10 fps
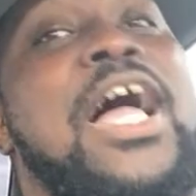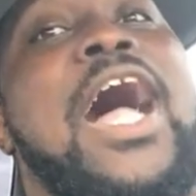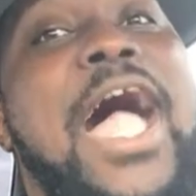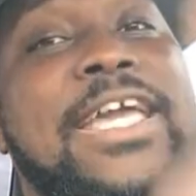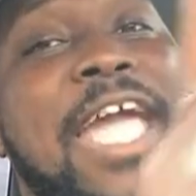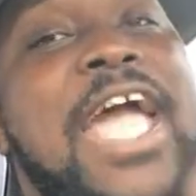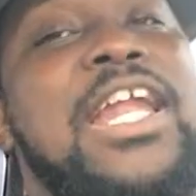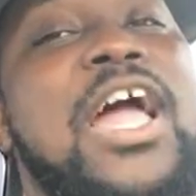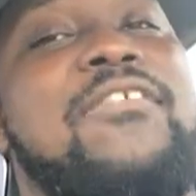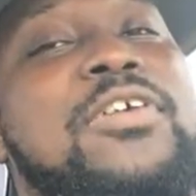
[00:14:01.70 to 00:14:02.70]
I can,
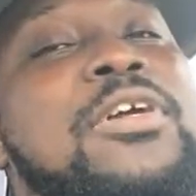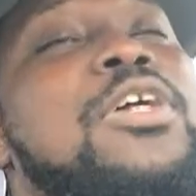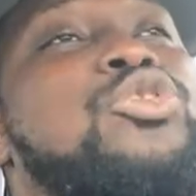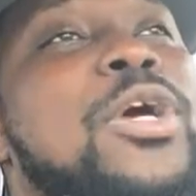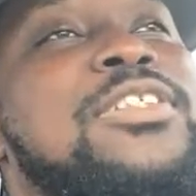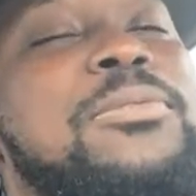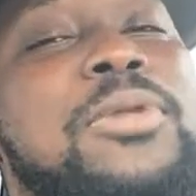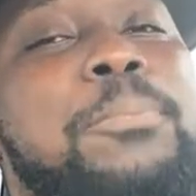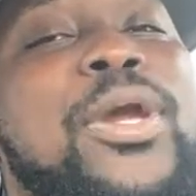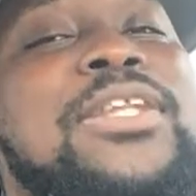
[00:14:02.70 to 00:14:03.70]
however, trust him
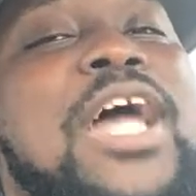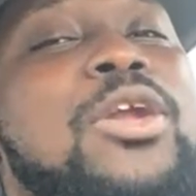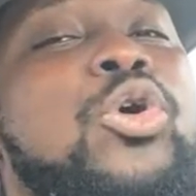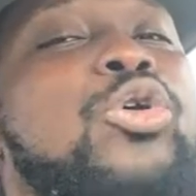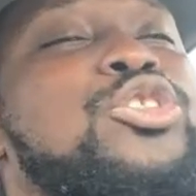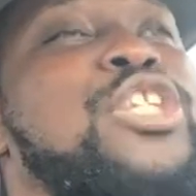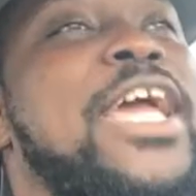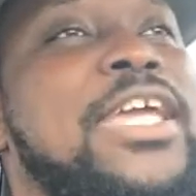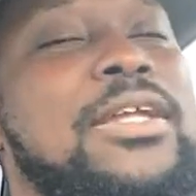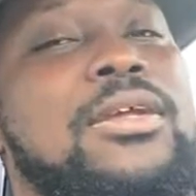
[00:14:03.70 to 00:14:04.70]
to break down the whole
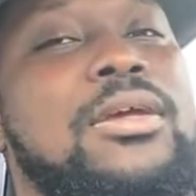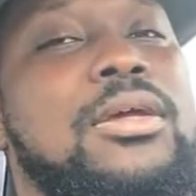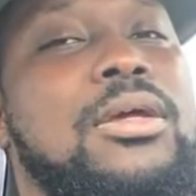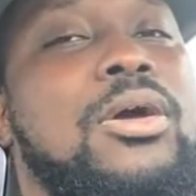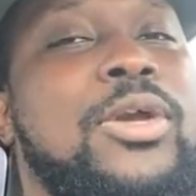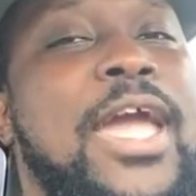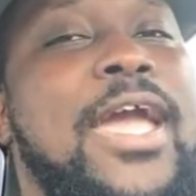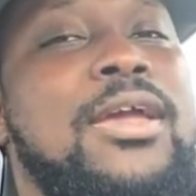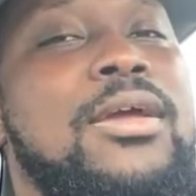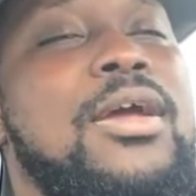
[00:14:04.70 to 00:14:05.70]
chicken.
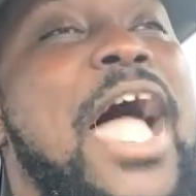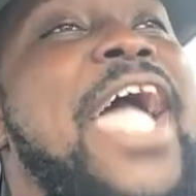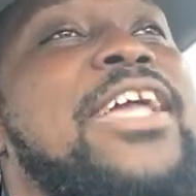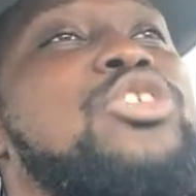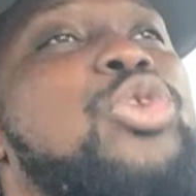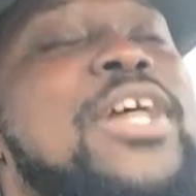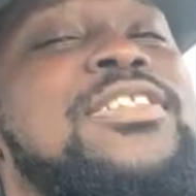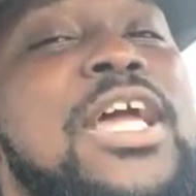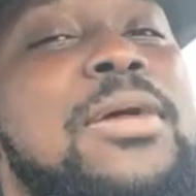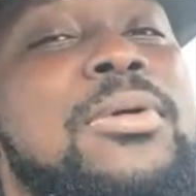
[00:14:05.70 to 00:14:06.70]
Okay? I can
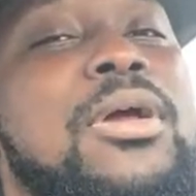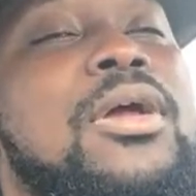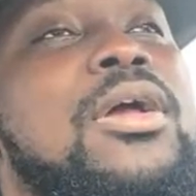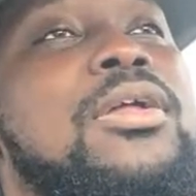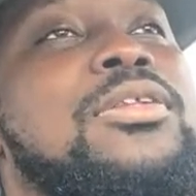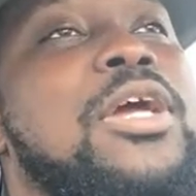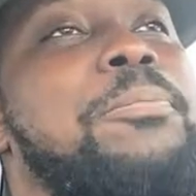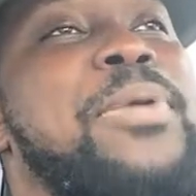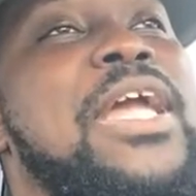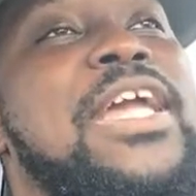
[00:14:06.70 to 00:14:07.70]
trust him to
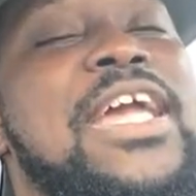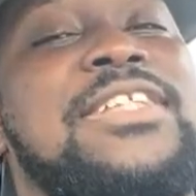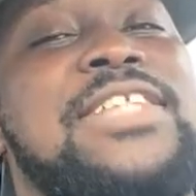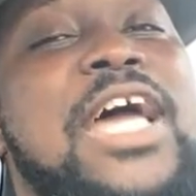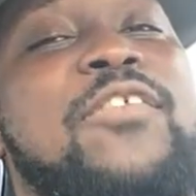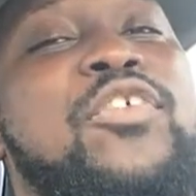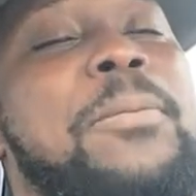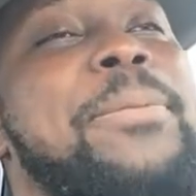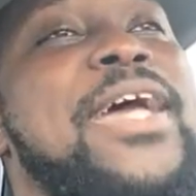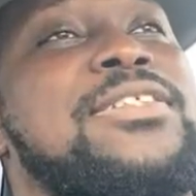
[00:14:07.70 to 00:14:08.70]
be an insider for the
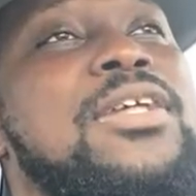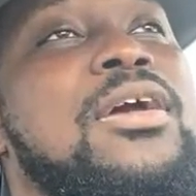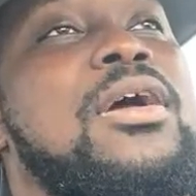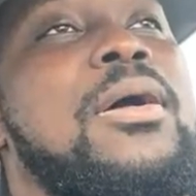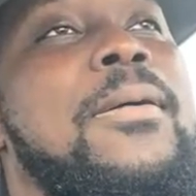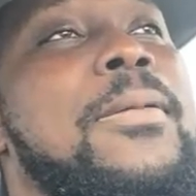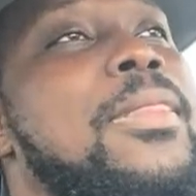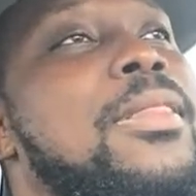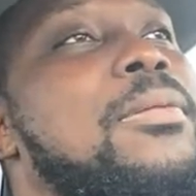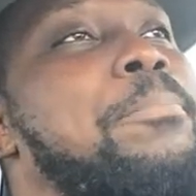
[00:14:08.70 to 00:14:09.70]
best
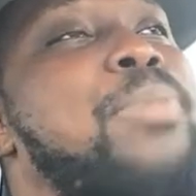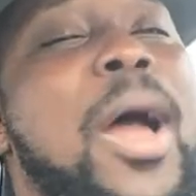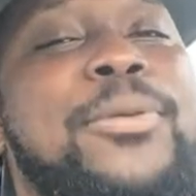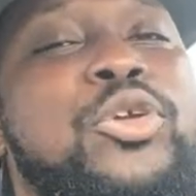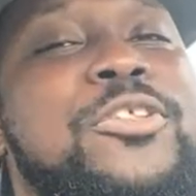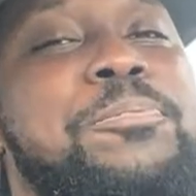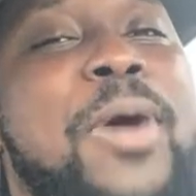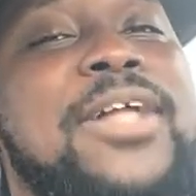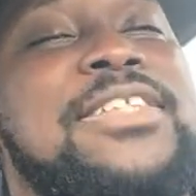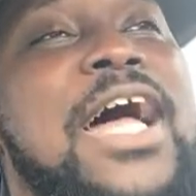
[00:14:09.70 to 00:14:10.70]
barbecue
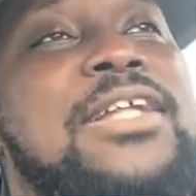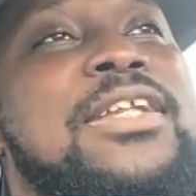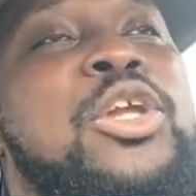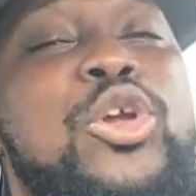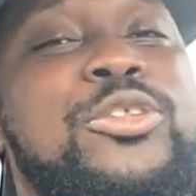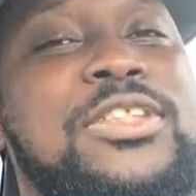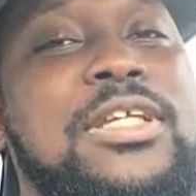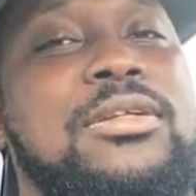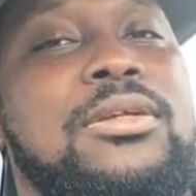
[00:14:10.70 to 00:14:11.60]
spots out in Houston.